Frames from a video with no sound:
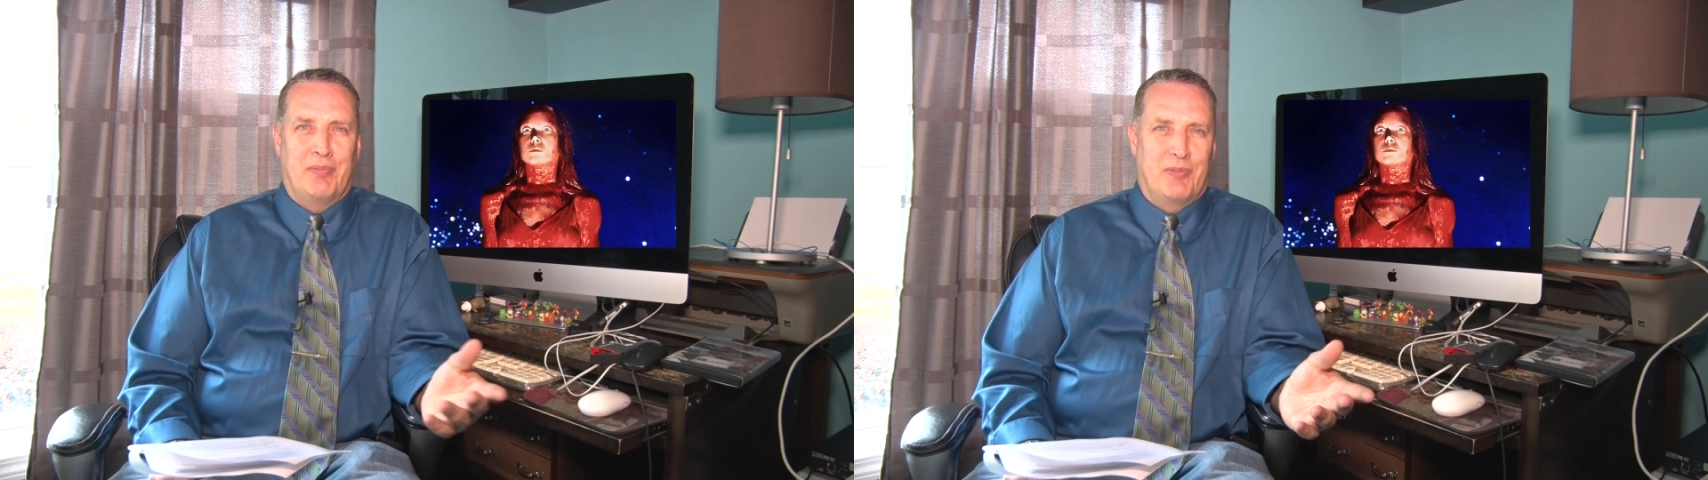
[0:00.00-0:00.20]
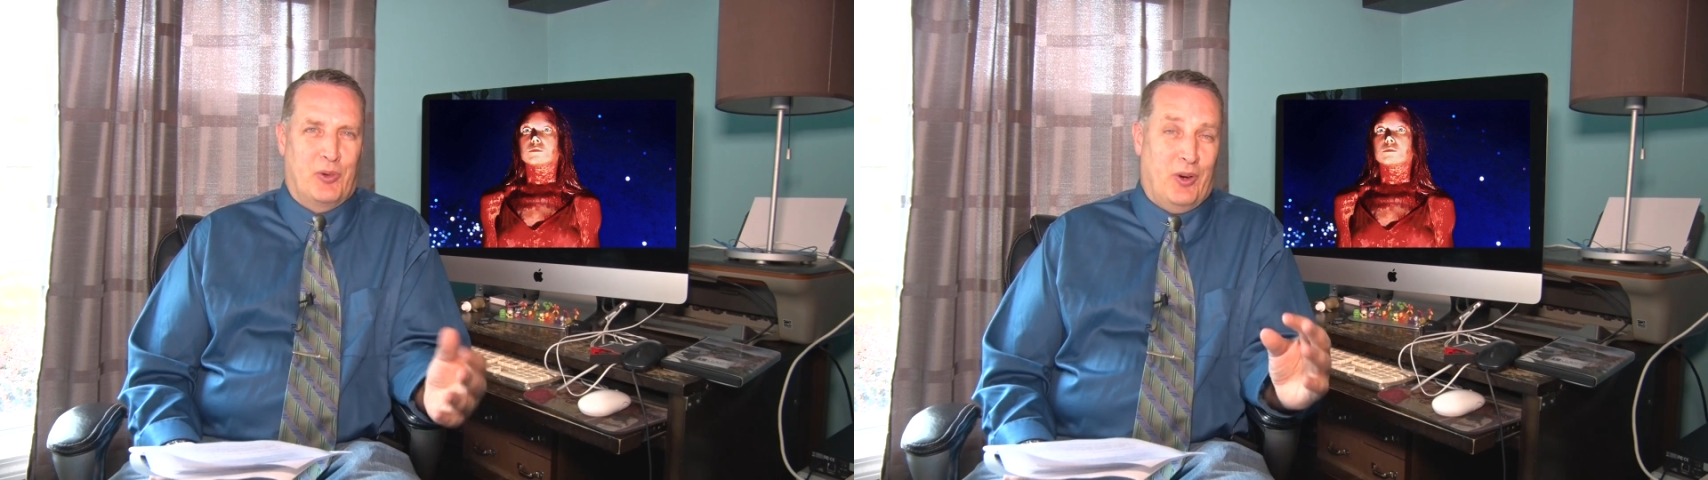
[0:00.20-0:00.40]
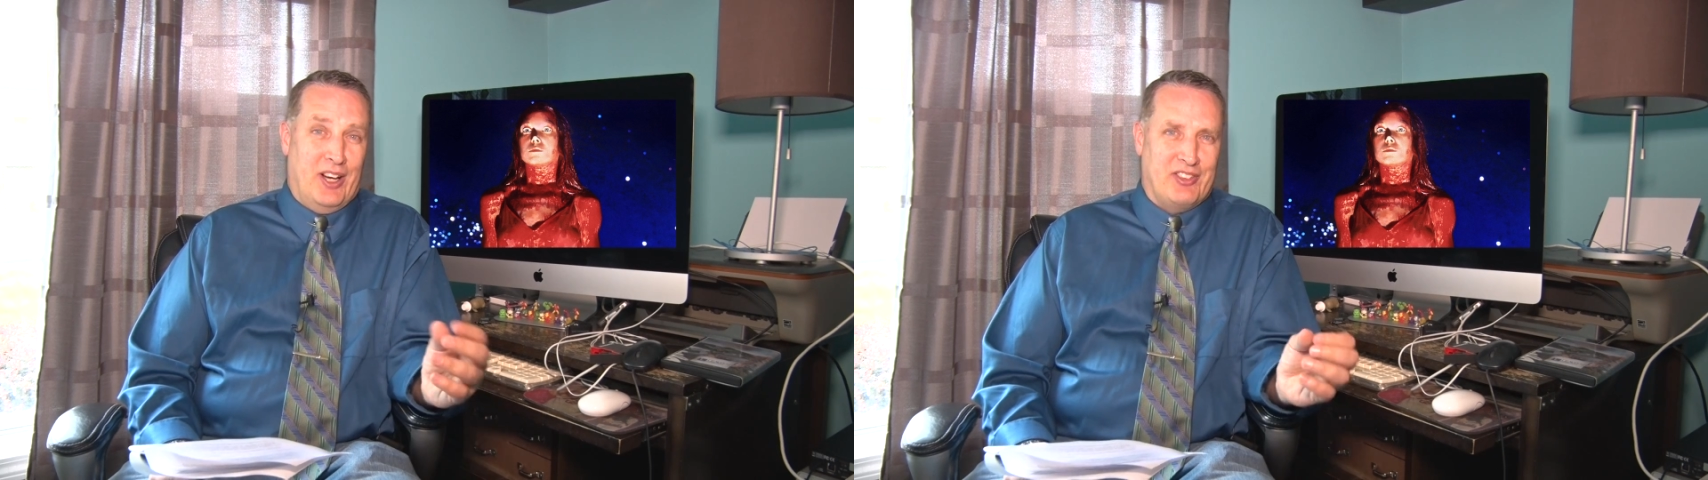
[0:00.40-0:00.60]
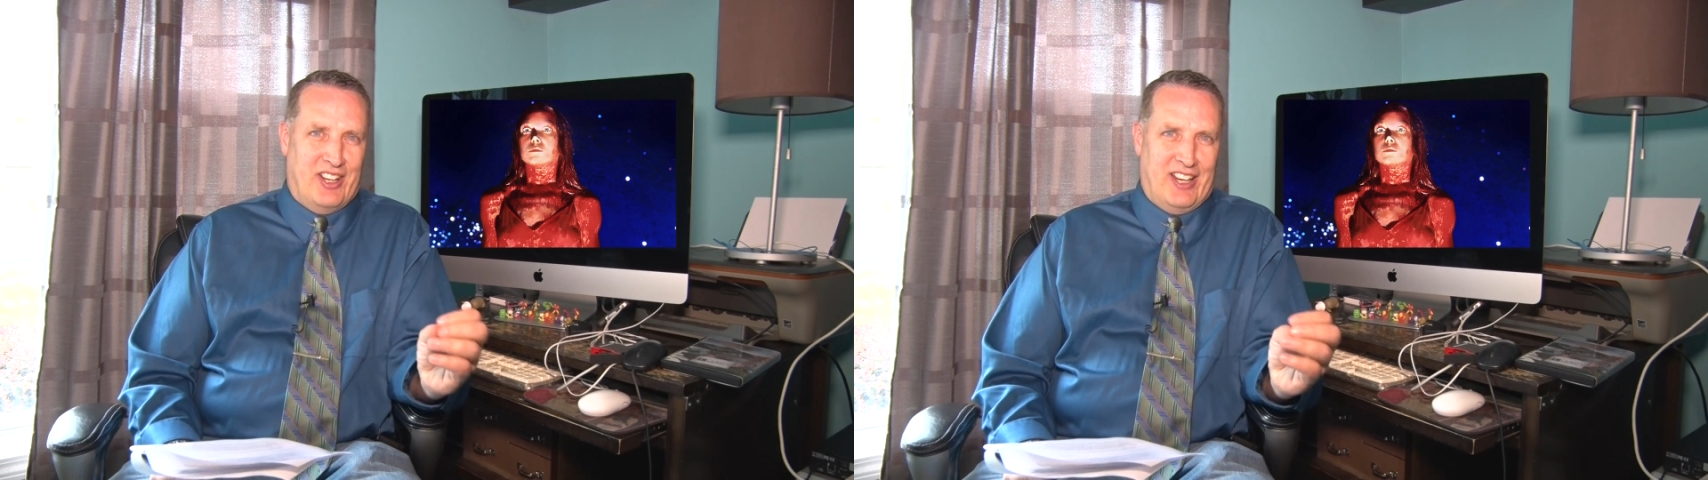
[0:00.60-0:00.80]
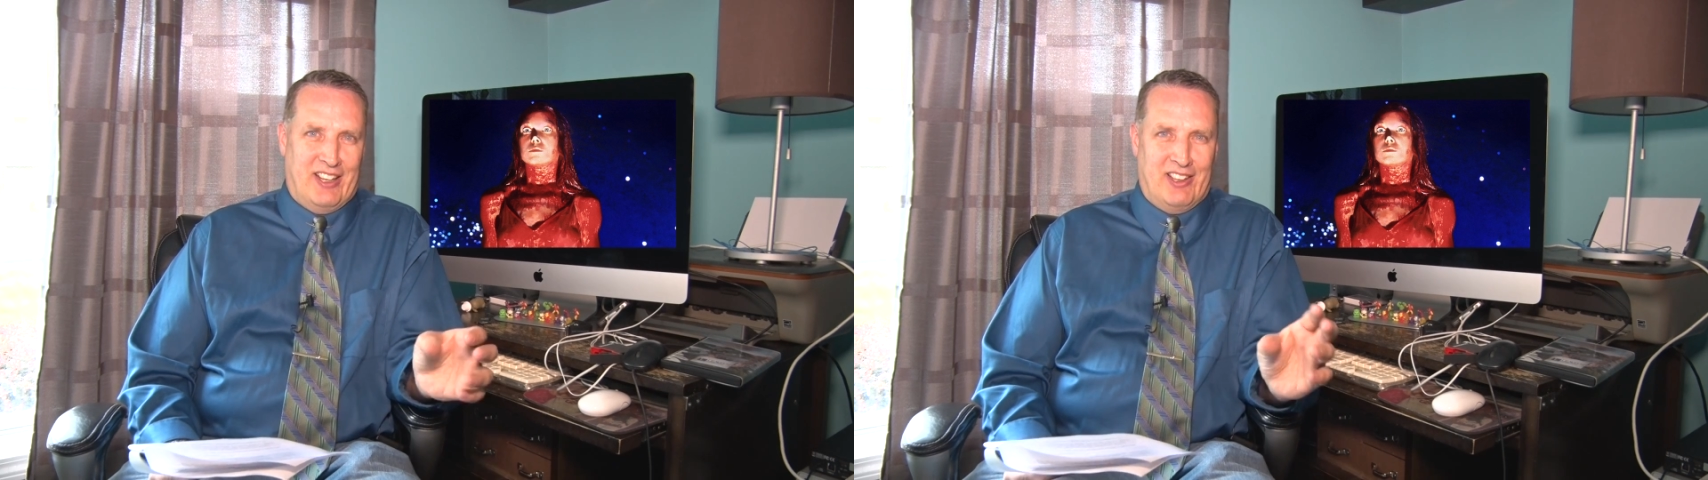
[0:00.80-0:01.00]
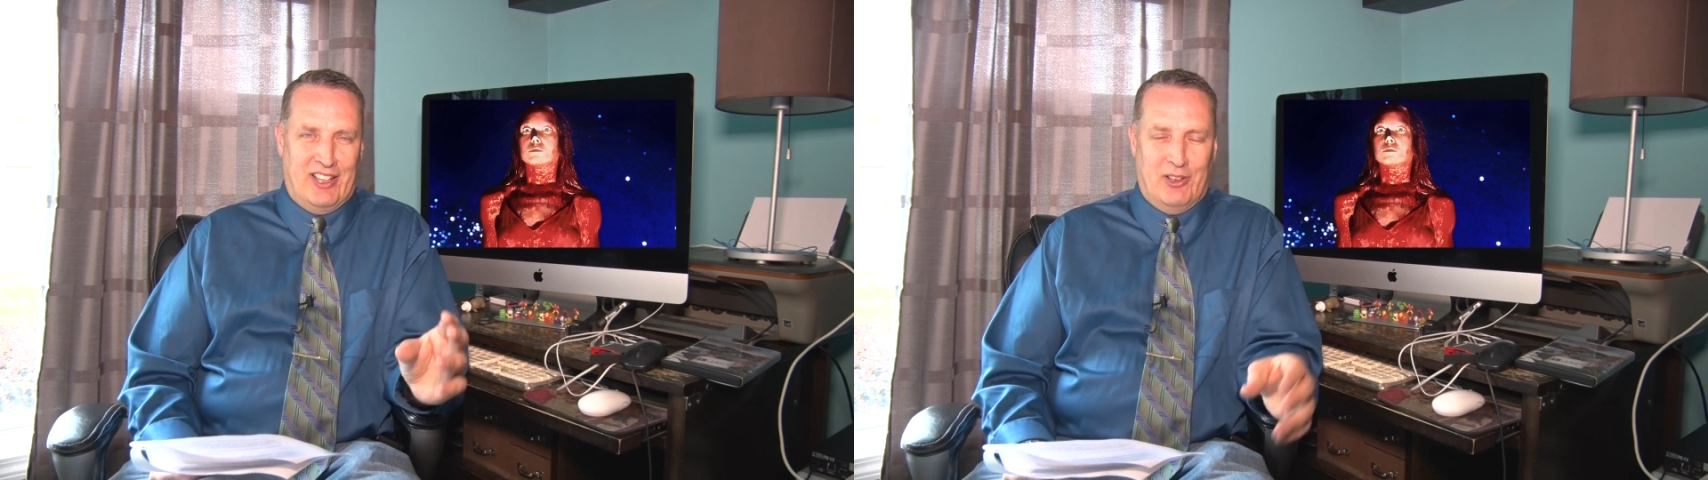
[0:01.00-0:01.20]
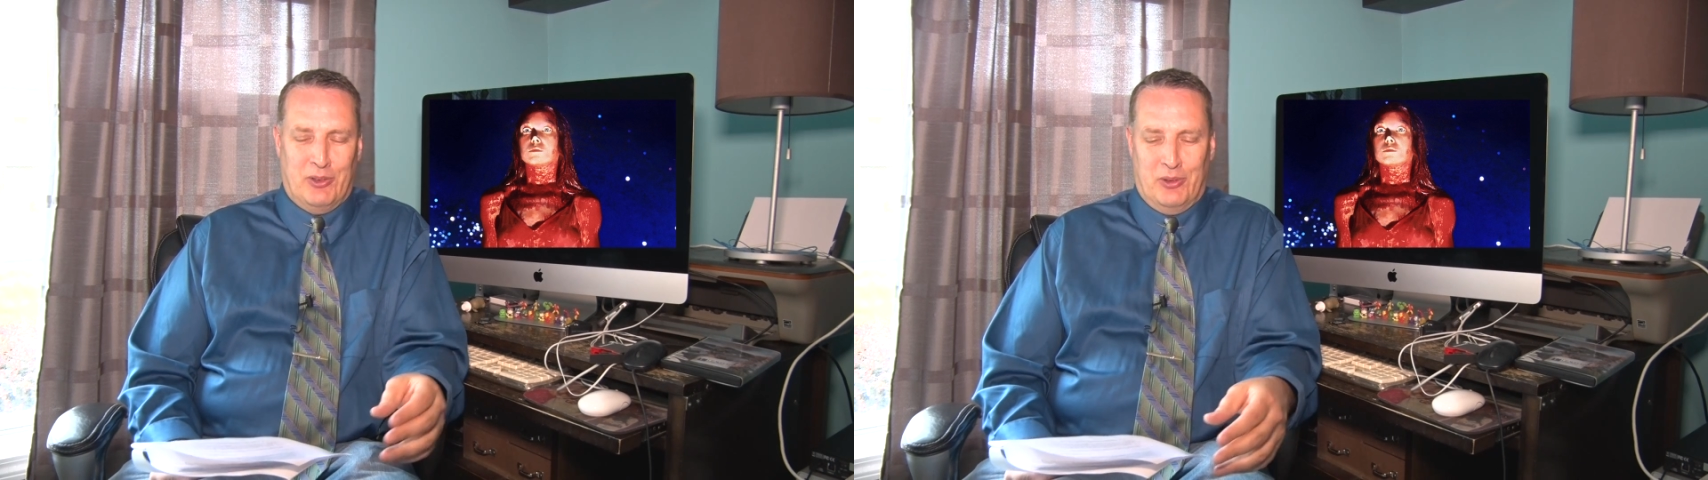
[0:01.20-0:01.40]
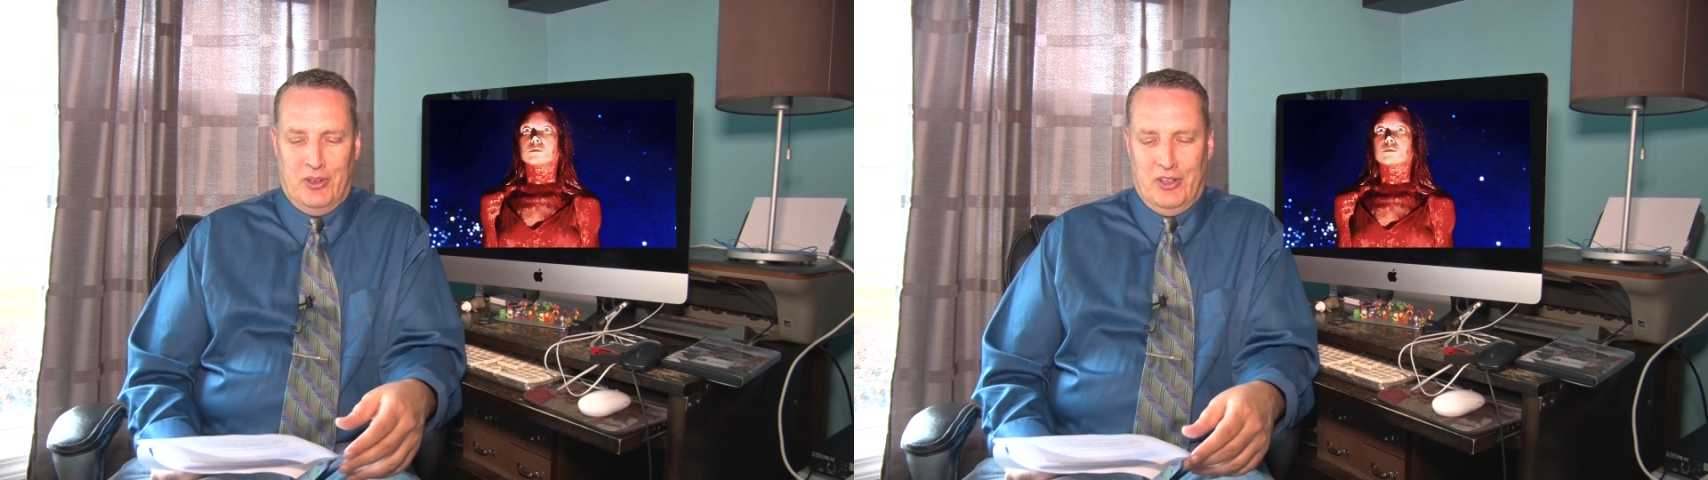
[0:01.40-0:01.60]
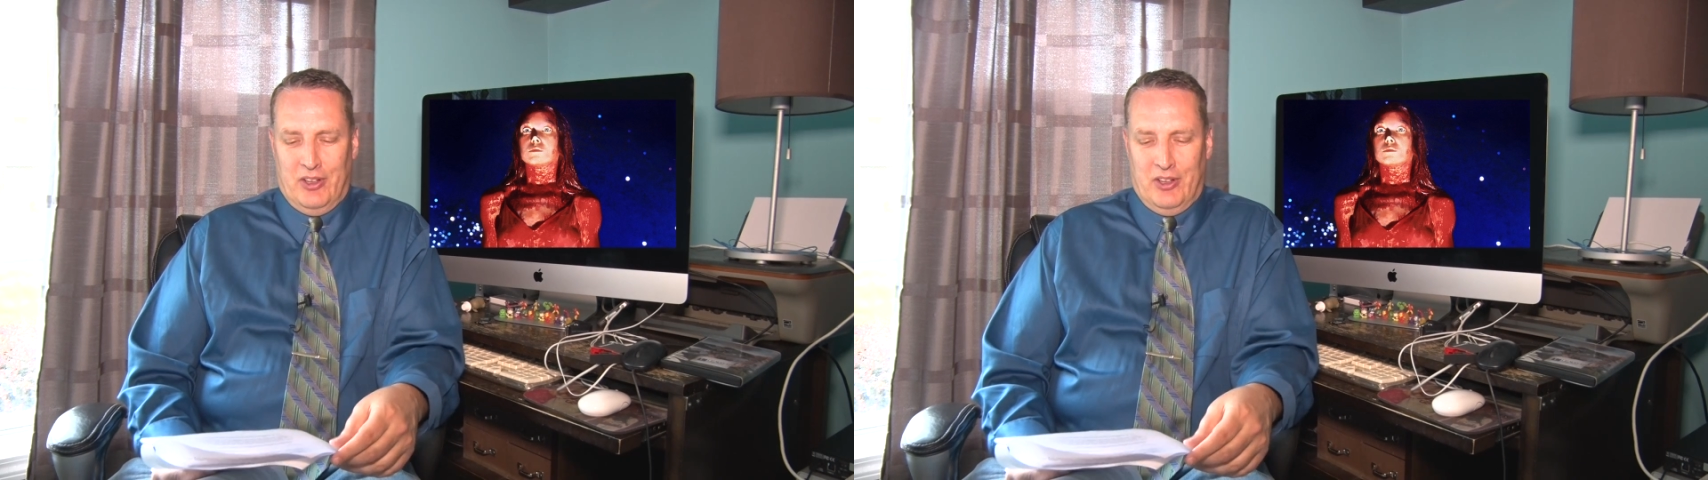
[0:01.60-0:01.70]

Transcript: quasi-legal